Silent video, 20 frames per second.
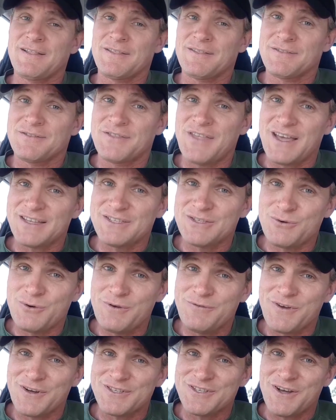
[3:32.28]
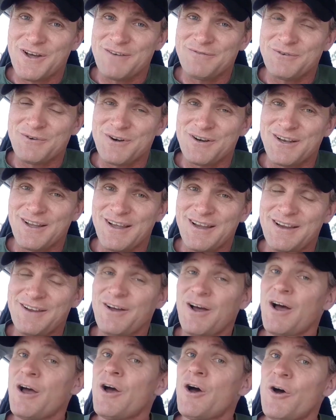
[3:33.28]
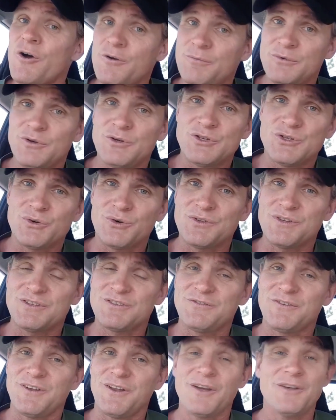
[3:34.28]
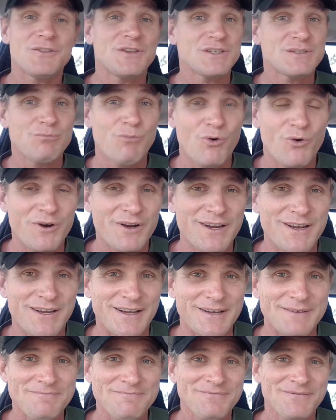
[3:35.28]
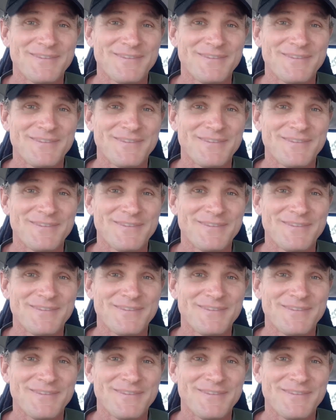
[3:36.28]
That's all we've got time for today. I hope you enjoyed this video. There's more to come.